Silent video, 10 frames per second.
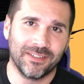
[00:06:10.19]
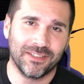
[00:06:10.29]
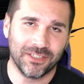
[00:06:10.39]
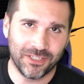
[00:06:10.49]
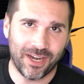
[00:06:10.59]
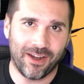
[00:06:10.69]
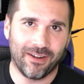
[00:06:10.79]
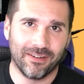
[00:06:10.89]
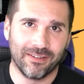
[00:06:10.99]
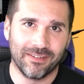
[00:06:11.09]
to
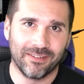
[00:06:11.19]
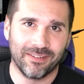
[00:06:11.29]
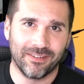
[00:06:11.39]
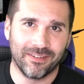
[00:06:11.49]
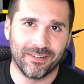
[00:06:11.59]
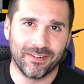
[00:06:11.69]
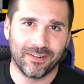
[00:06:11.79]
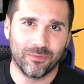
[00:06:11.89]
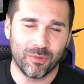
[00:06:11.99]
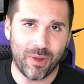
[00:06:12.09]
share
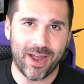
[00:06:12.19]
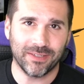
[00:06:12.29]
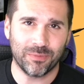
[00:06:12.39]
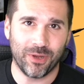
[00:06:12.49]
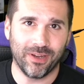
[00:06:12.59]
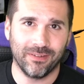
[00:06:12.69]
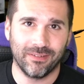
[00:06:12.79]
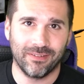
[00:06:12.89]
with Pass Me.